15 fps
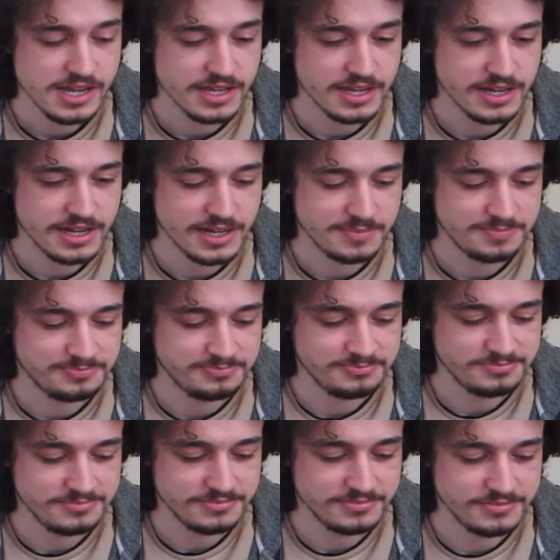
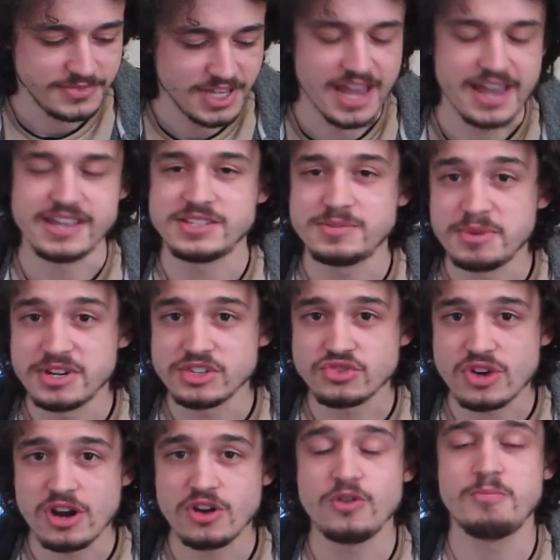yeah, it's been a
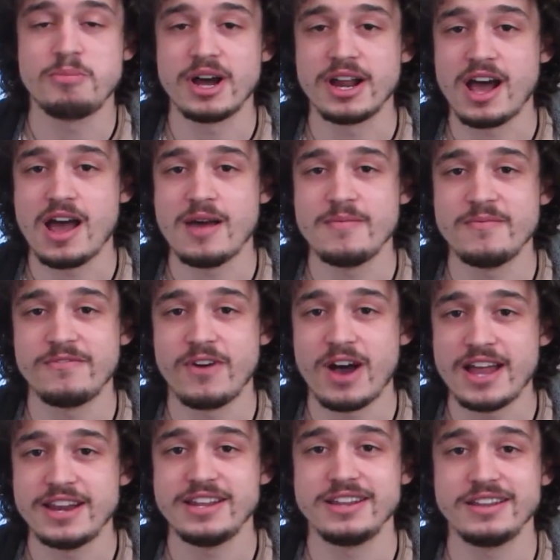struggle, but I'm
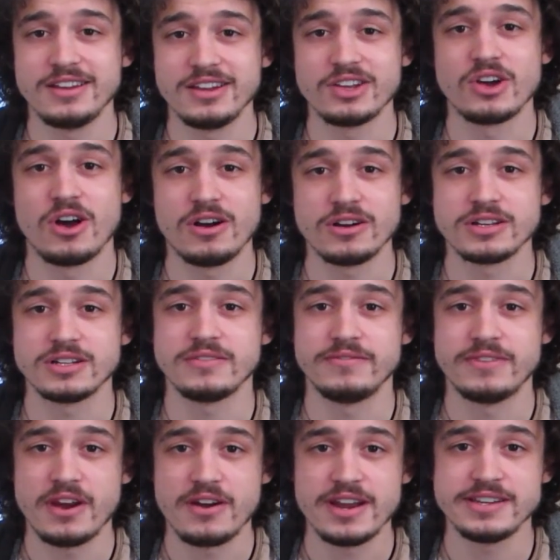finding coq
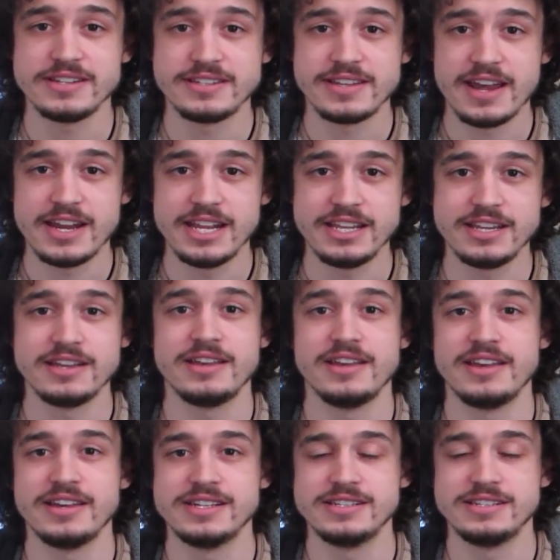very entertaining
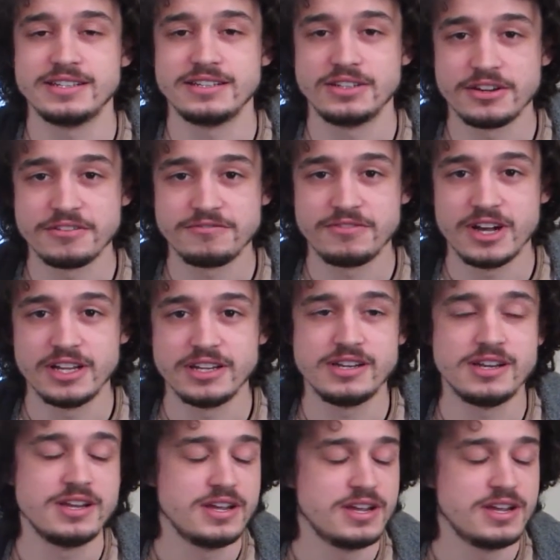and a lot of fun.